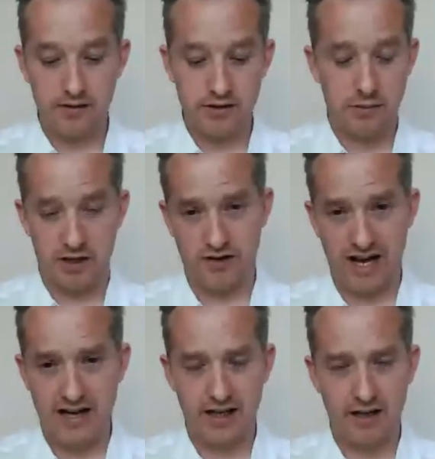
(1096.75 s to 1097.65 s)
too much of
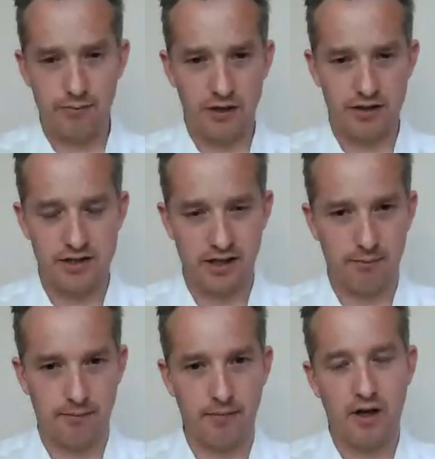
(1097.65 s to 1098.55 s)
an ending. But
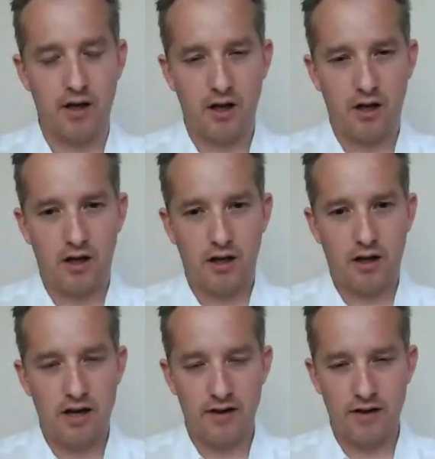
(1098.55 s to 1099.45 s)

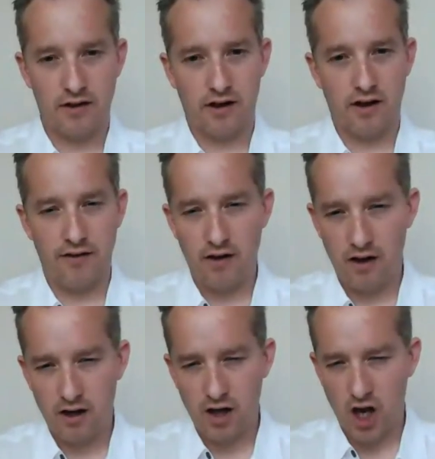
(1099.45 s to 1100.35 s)
if it's a
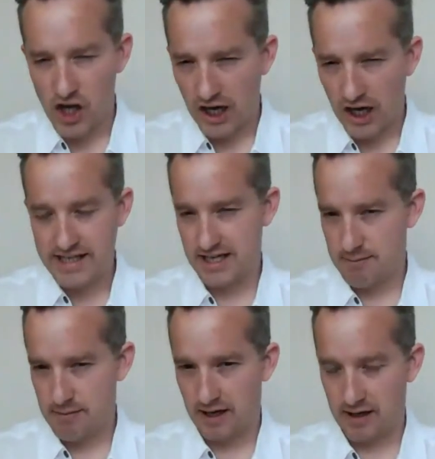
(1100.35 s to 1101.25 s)

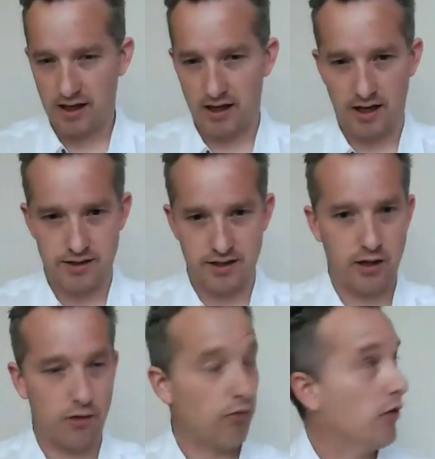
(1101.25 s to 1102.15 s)
90-minute class that
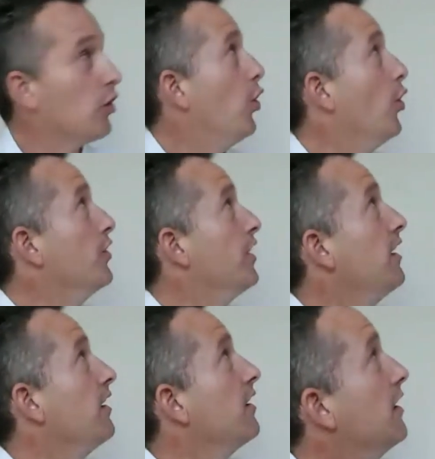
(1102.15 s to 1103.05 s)
you're recording,
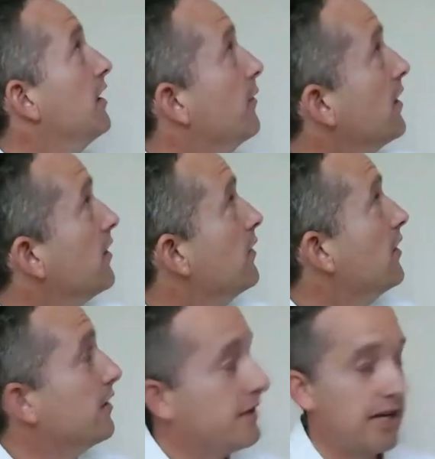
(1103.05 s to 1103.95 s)
there we go, we've
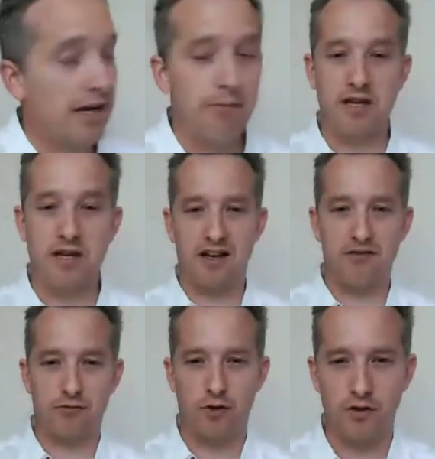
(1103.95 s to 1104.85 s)
got 10 minutes left
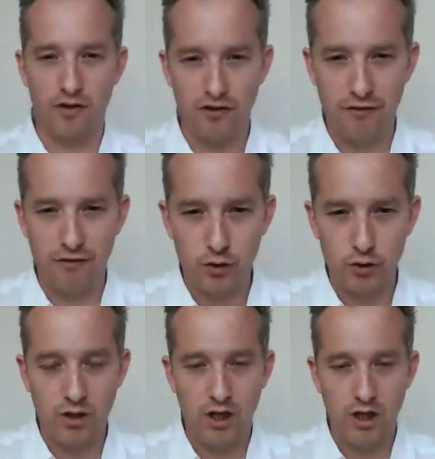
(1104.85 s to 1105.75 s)
before I got a phone
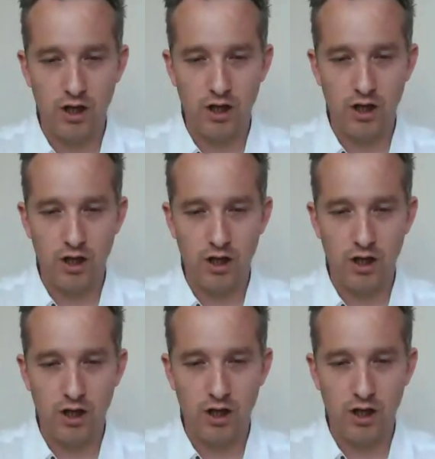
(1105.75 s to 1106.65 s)
call.
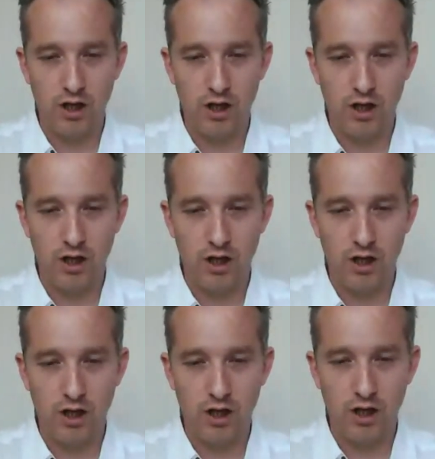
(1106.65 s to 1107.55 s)
But if you've got 10,
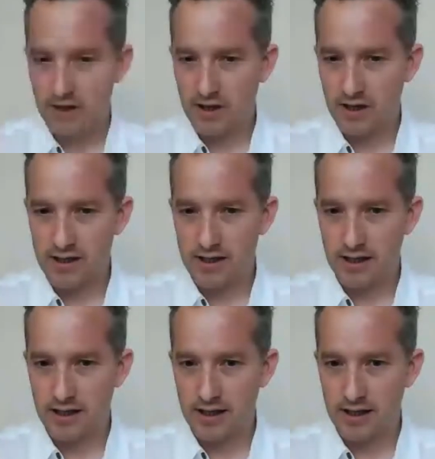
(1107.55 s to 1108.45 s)

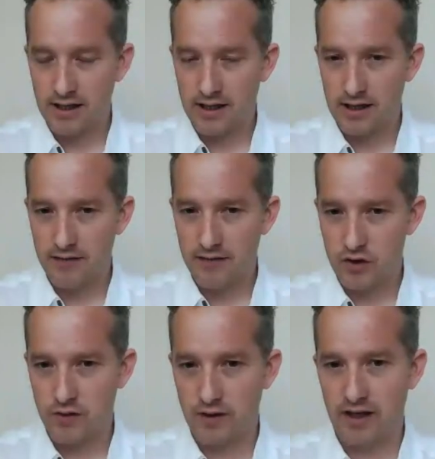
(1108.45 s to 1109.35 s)
if you're
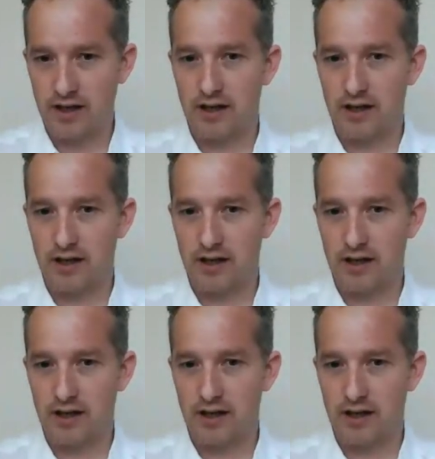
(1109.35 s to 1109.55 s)
doing